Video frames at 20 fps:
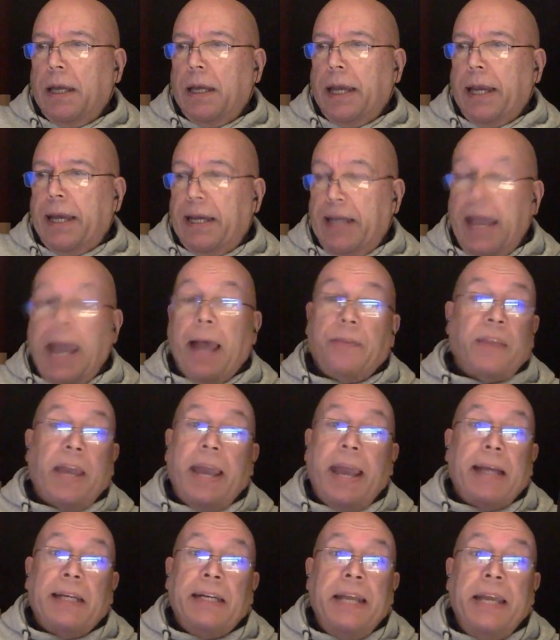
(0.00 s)
and it had
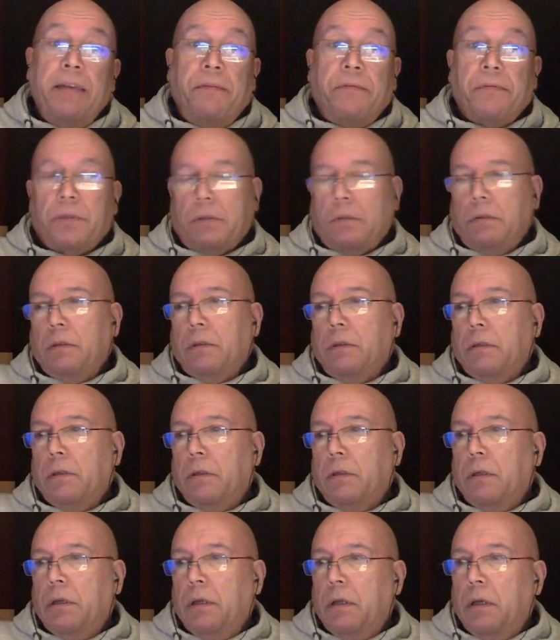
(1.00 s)
they had Neves.
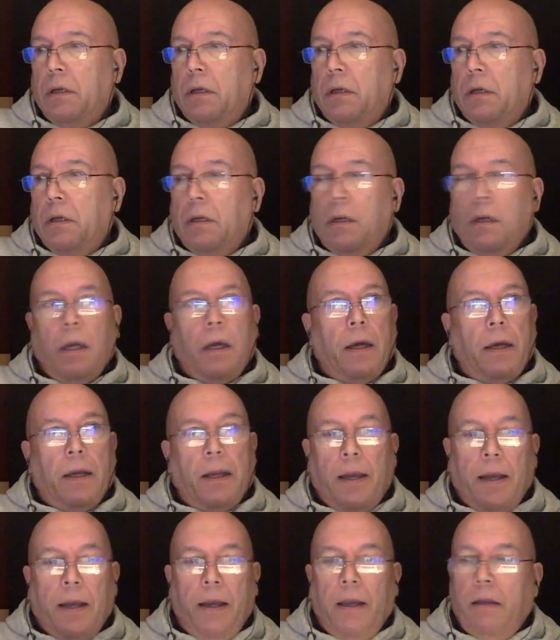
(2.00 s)
And
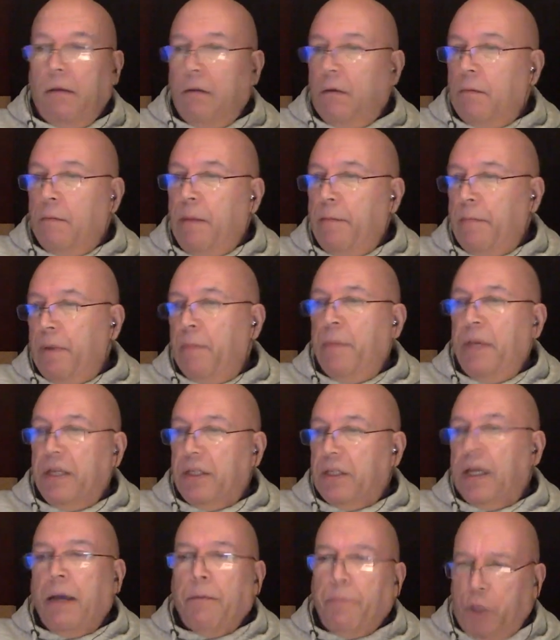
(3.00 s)
I remember
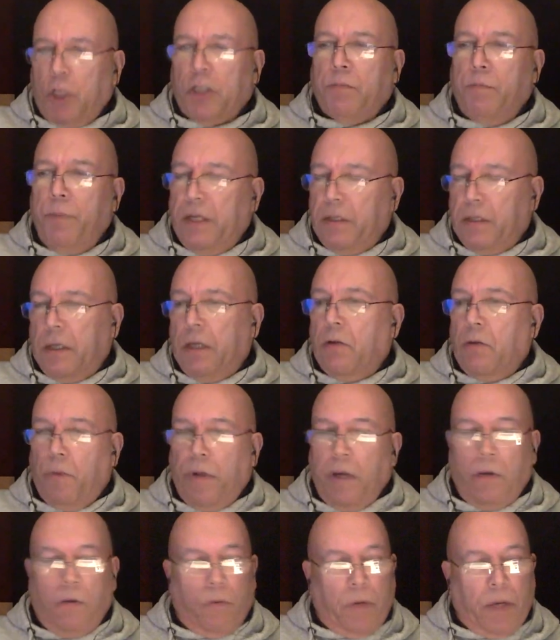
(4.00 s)
mixing, I was just mixing, not
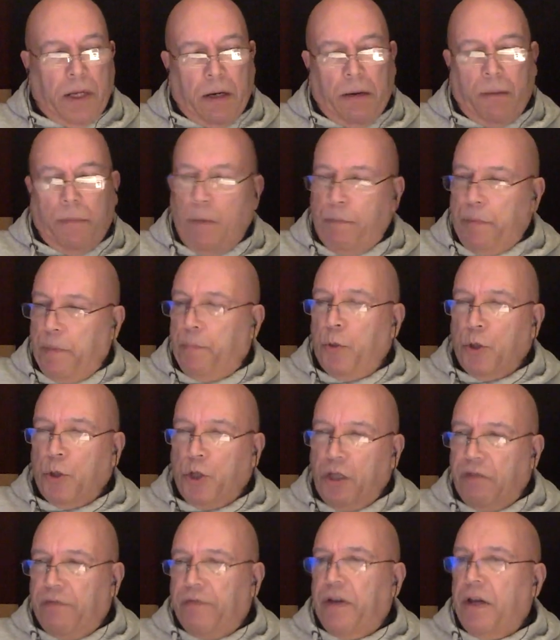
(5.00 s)
recording, and I remember
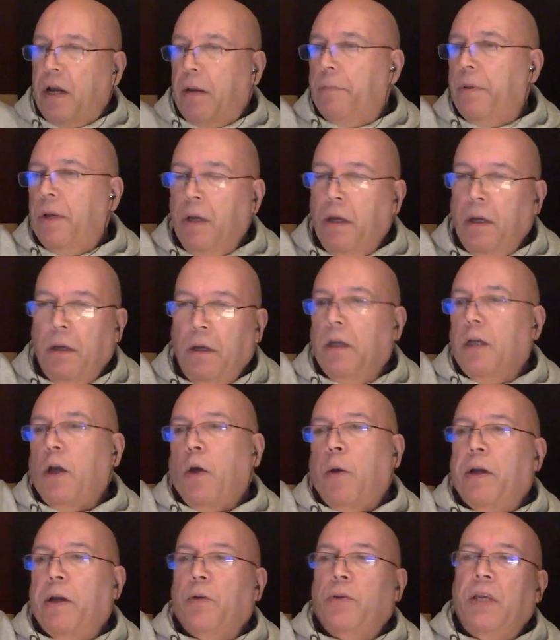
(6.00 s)
pushing the fade up,
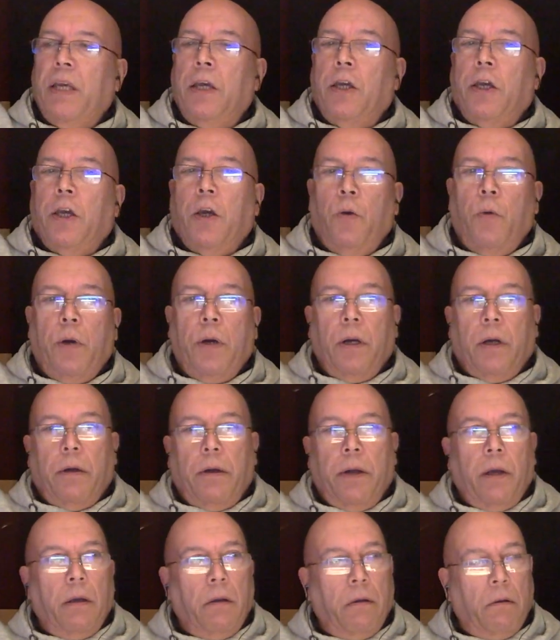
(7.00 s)
going on the EQ and
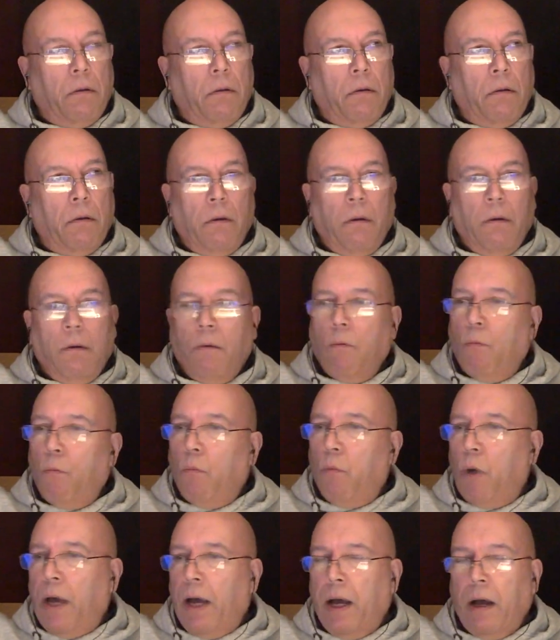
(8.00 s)
going,
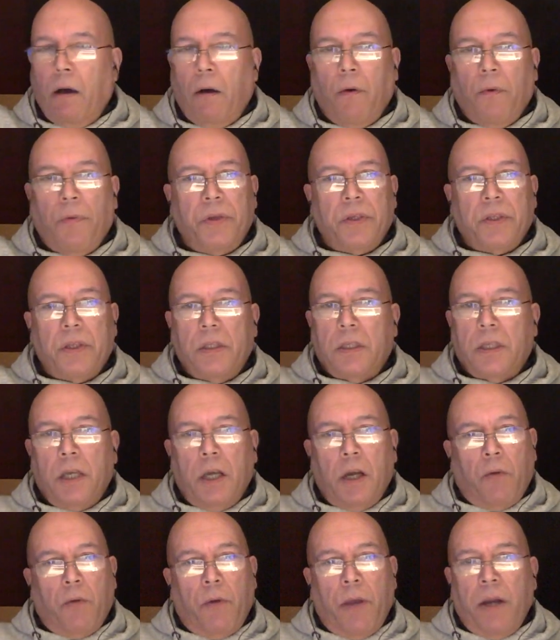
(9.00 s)
Wow, this is
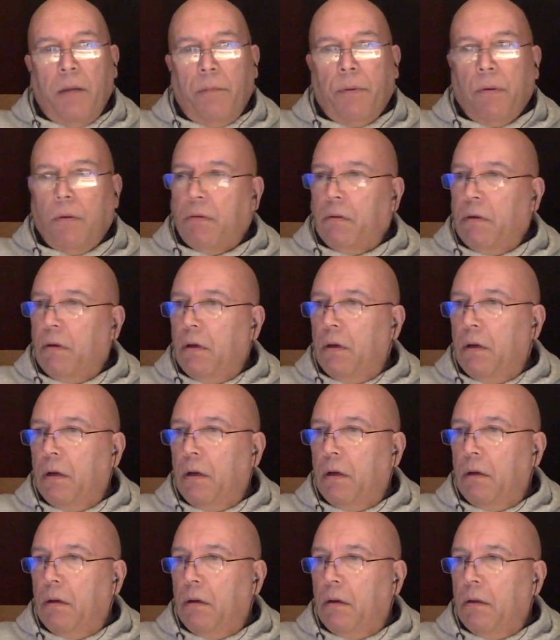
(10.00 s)
incredible.
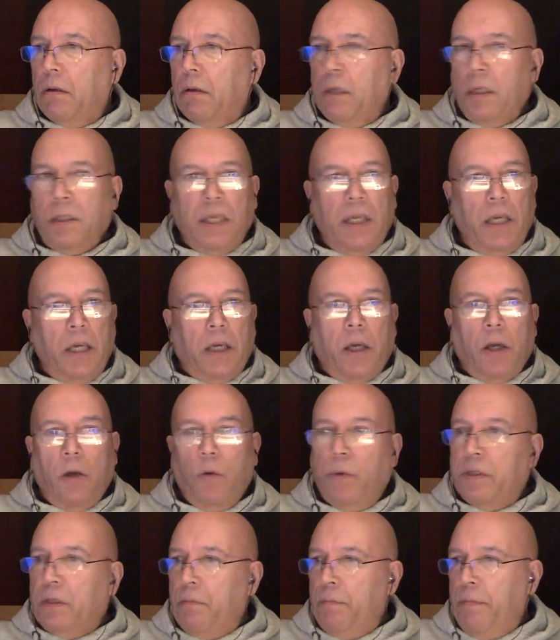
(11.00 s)
This
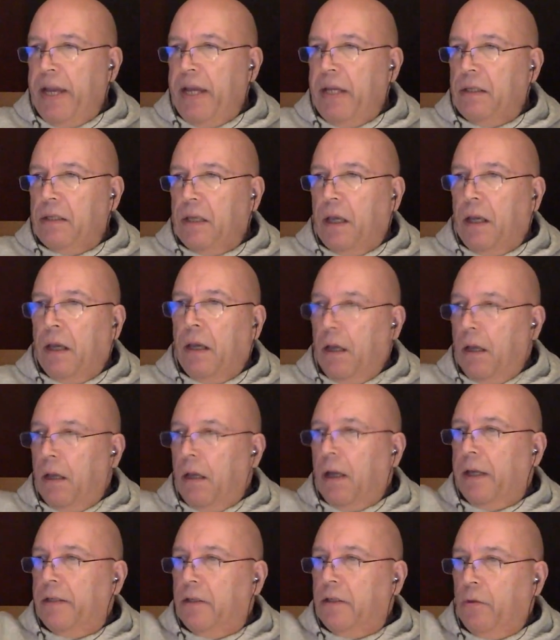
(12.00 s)
EQ is amazing.
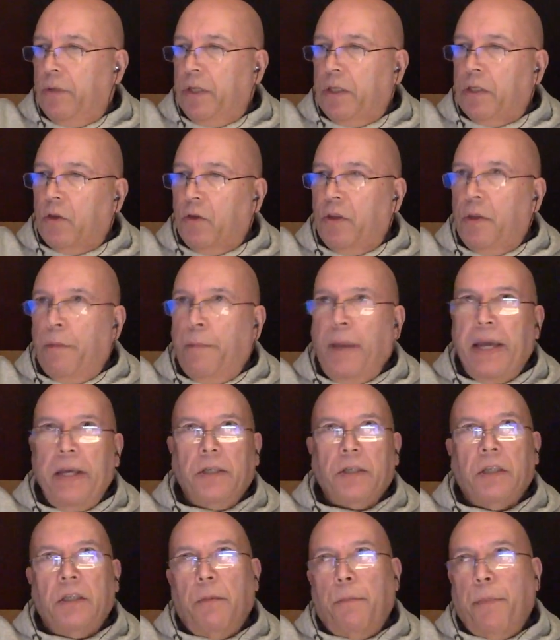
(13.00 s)
I do this on the
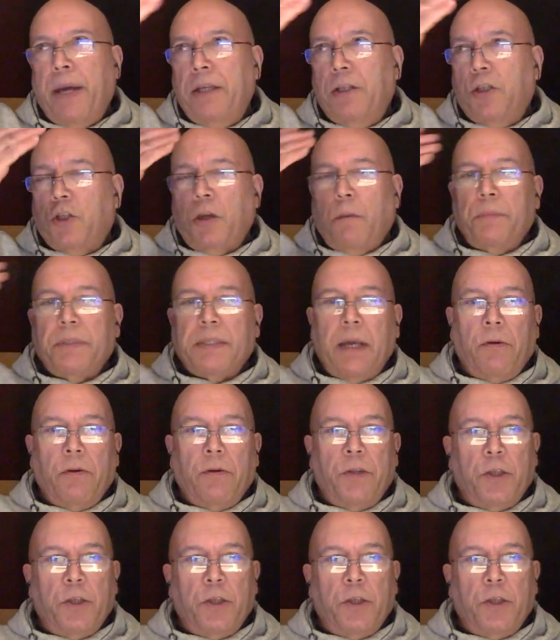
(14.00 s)
bass and the bass jumps out of